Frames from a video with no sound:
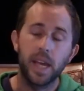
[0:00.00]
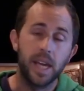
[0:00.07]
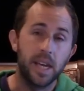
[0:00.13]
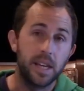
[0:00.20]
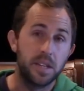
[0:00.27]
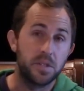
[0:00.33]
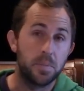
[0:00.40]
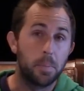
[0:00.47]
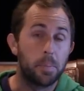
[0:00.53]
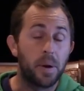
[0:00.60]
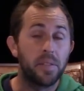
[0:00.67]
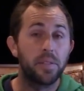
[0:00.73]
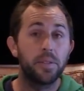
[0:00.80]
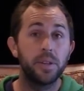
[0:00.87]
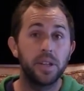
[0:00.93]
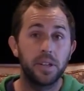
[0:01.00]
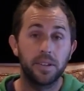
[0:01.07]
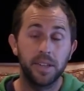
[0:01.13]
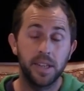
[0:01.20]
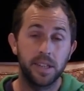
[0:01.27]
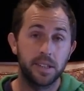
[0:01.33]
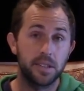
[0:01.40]
is monthly
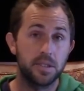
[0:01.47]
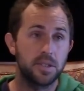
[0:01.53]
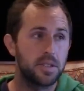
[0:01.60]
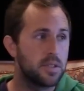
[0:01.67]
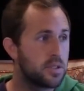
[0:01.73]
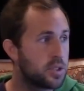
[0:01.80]
clinics.